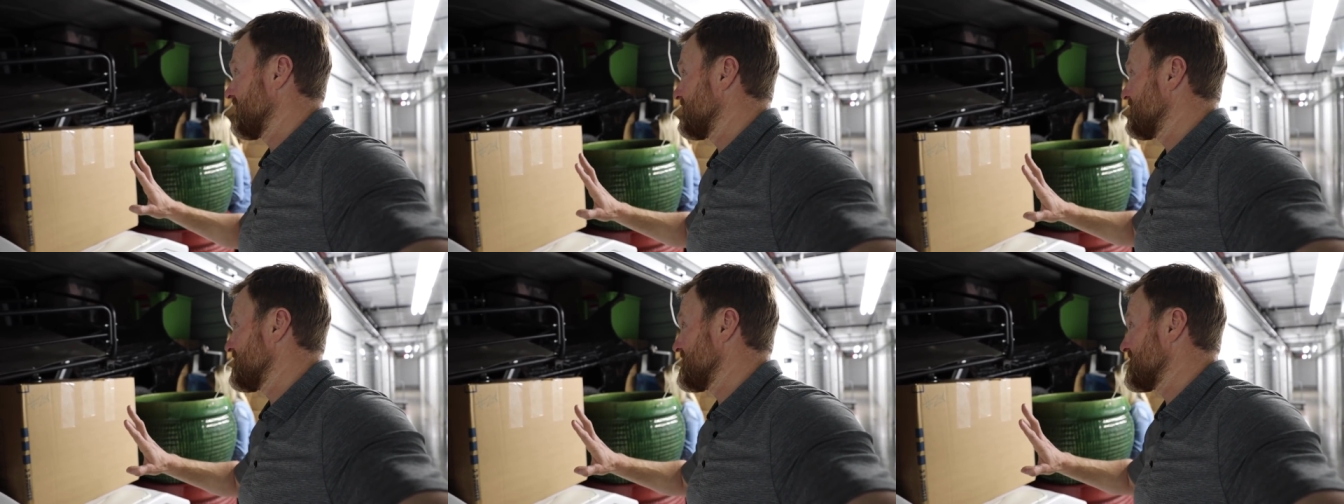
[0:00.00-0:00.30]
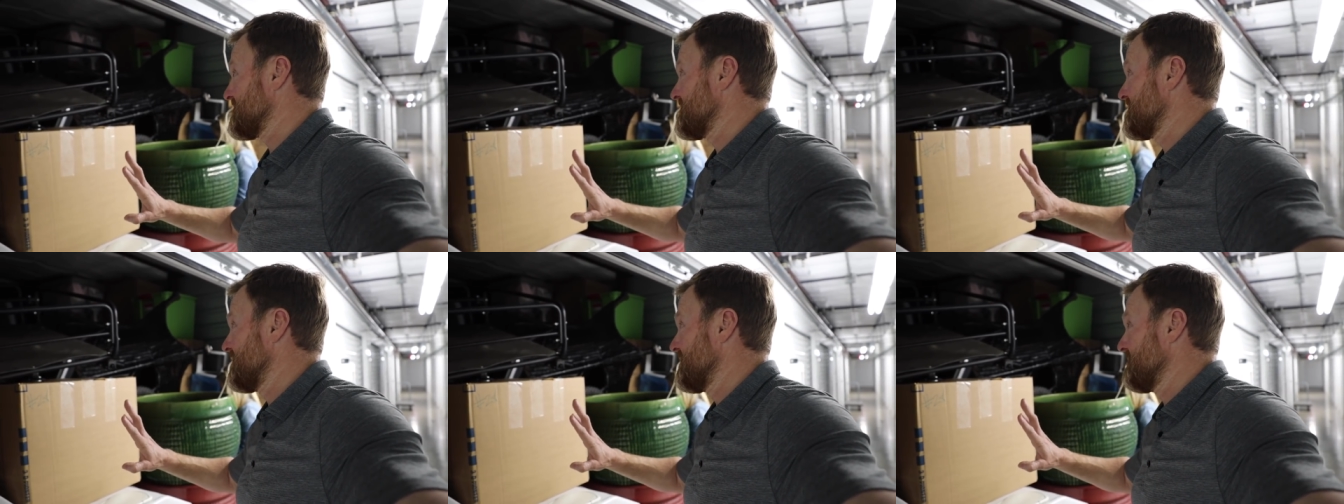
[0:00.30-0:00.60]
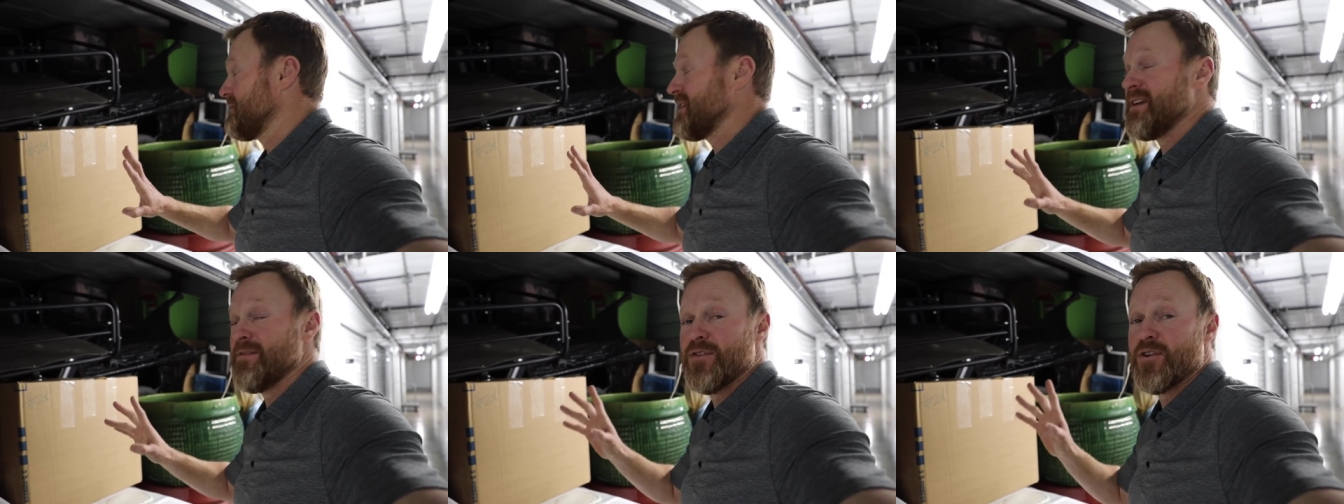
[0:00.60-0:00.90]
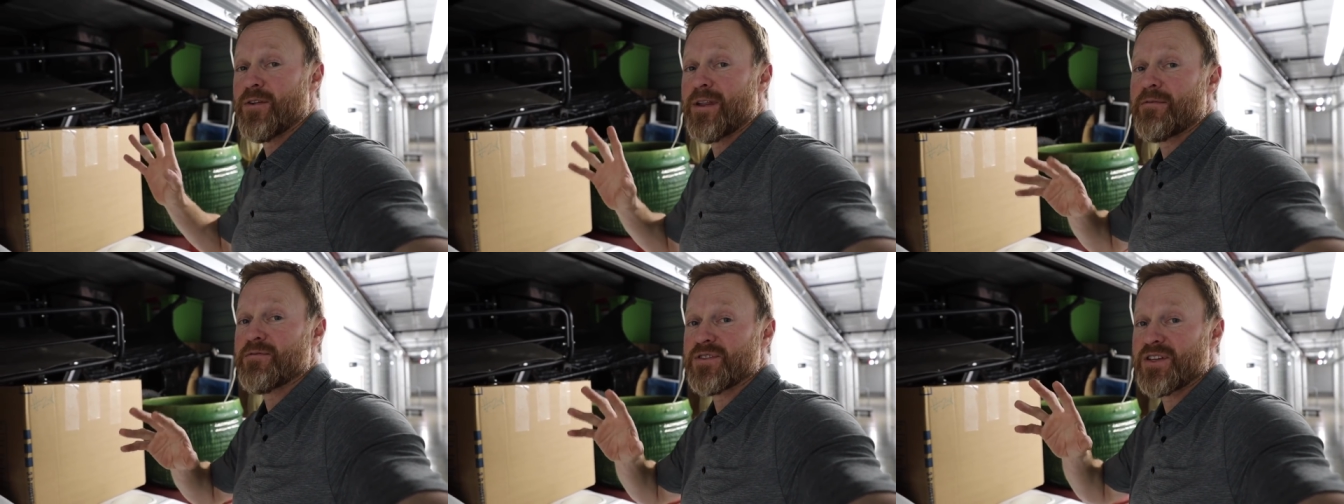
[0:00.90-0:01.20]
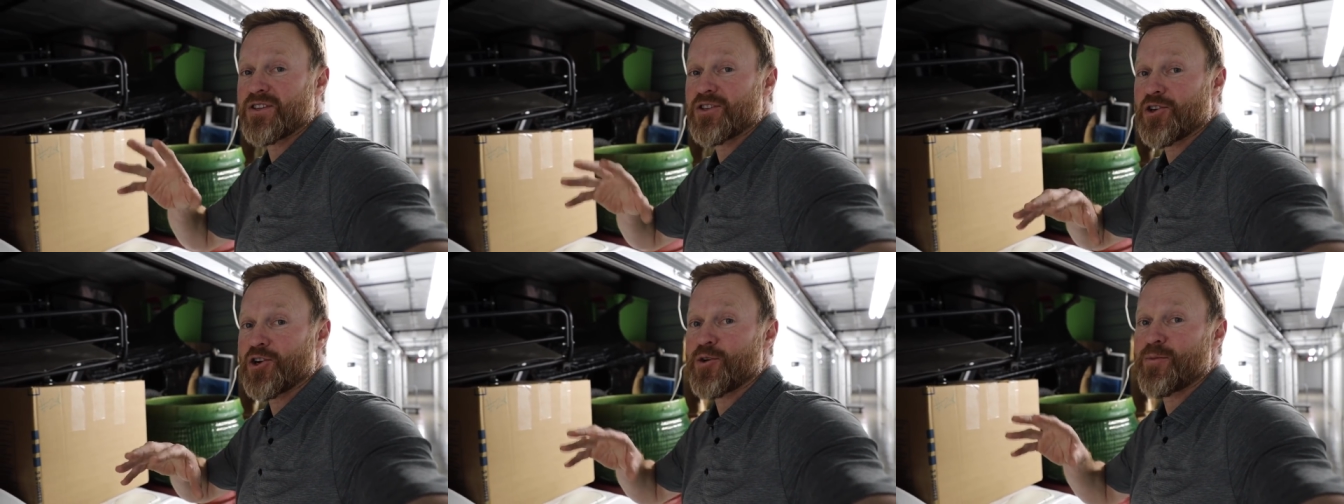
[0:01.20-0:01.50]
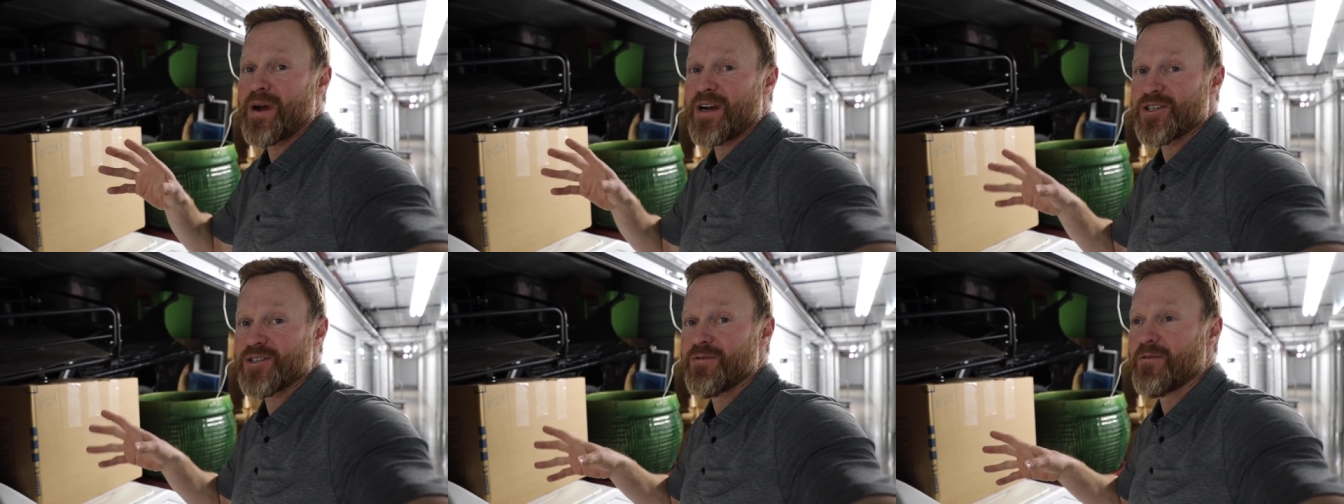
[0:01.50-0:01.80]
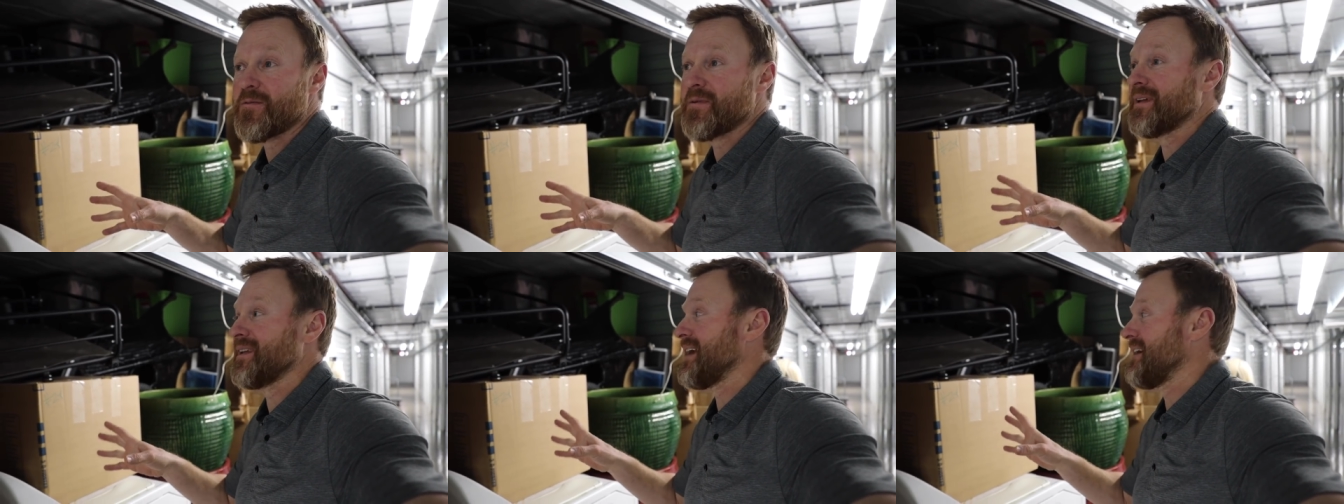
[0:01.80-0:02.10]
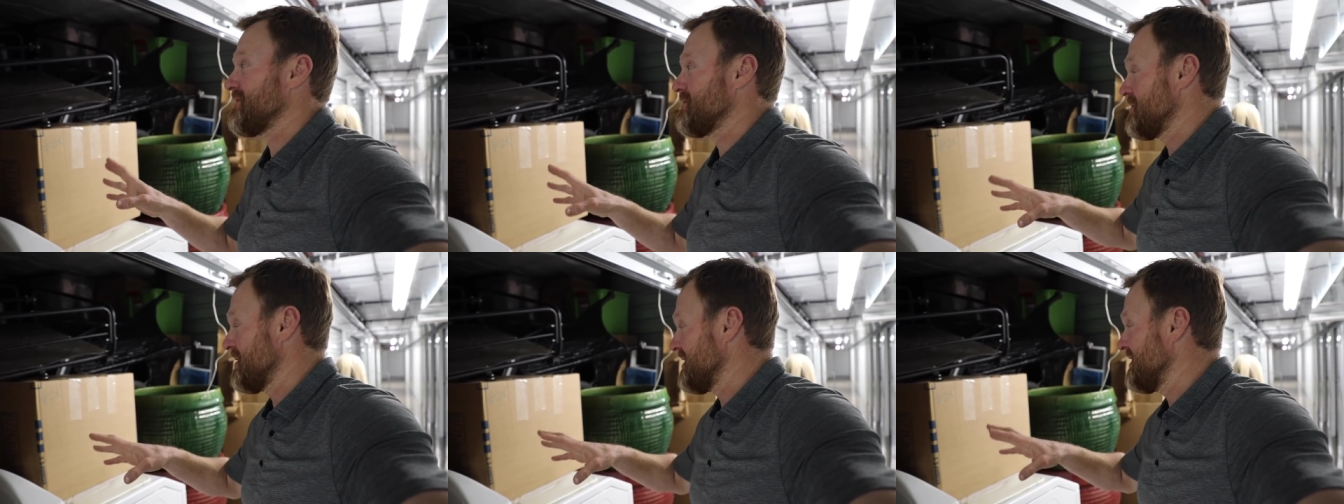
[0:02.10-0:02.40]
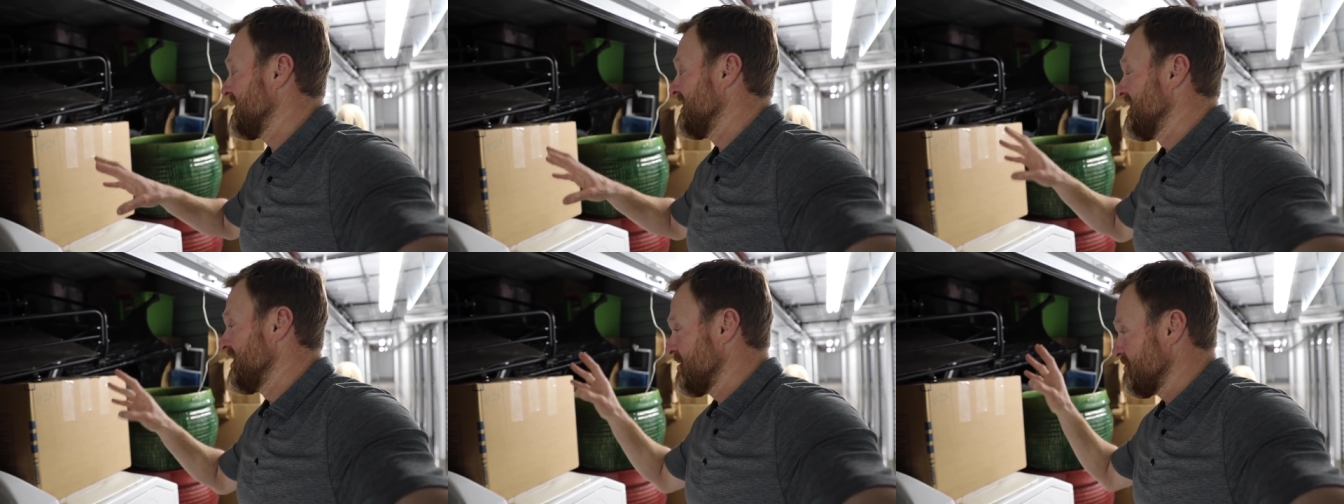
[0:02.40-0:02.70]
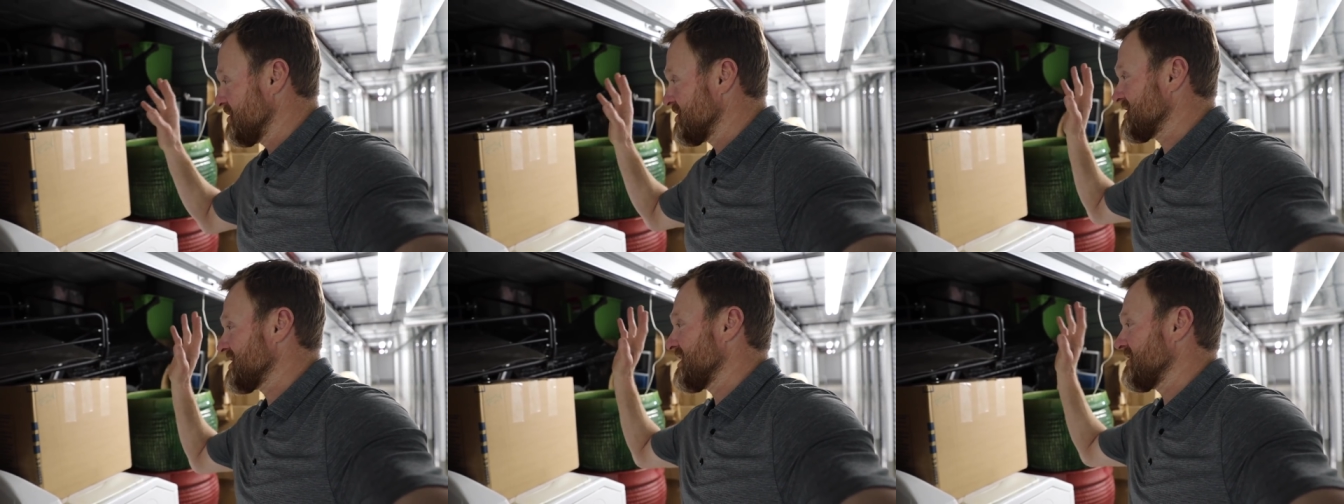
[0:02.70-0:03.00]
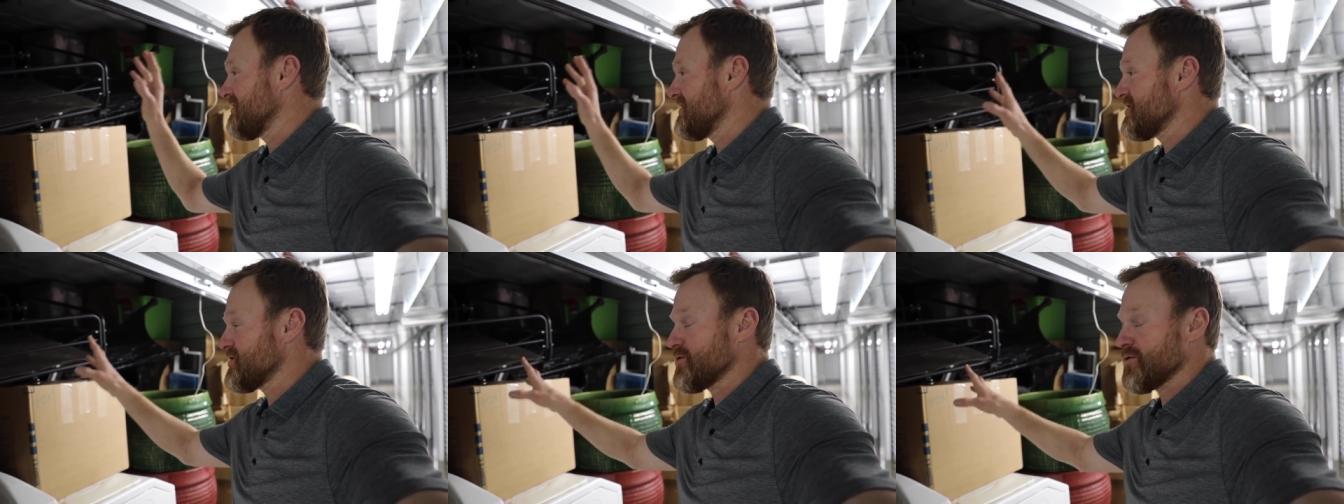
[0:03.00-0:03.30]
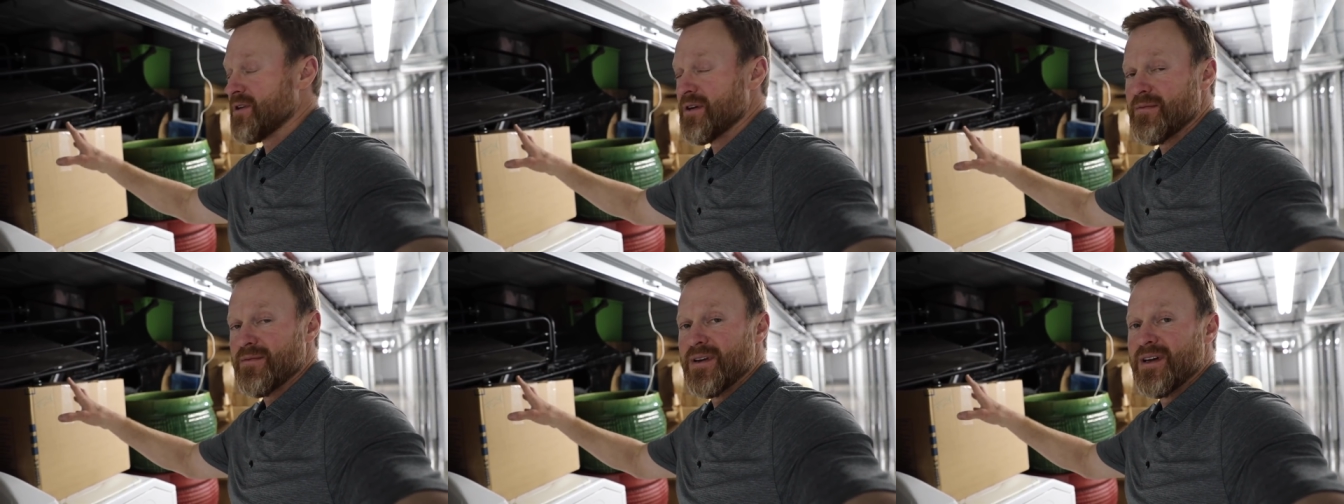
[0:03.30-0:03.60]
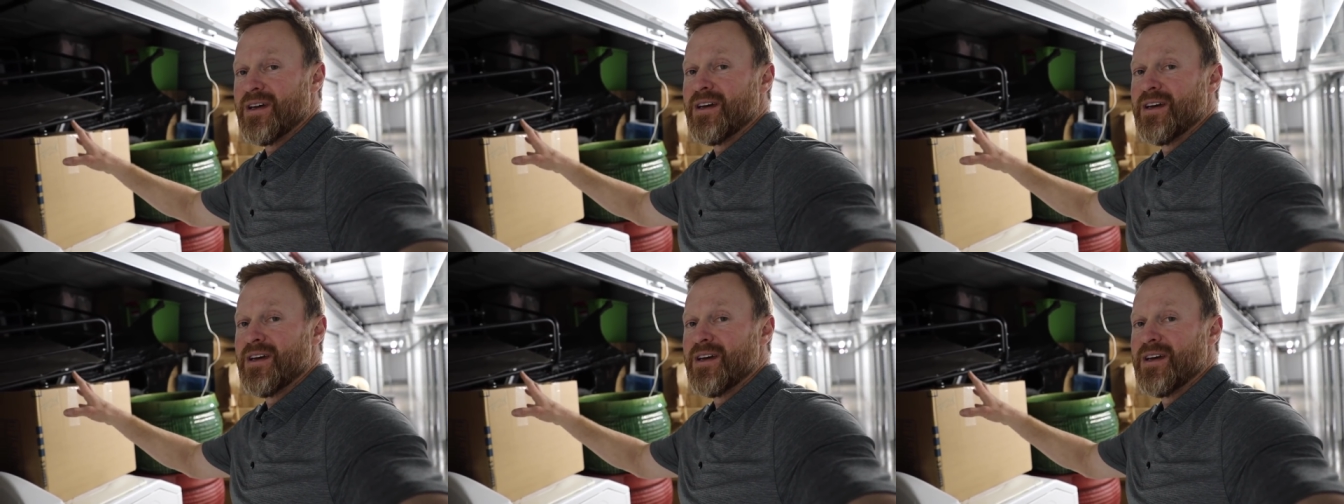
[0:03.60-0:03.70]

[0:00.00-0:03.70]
Just, we didn't even know that was a term actually when we left, but we just thought this trip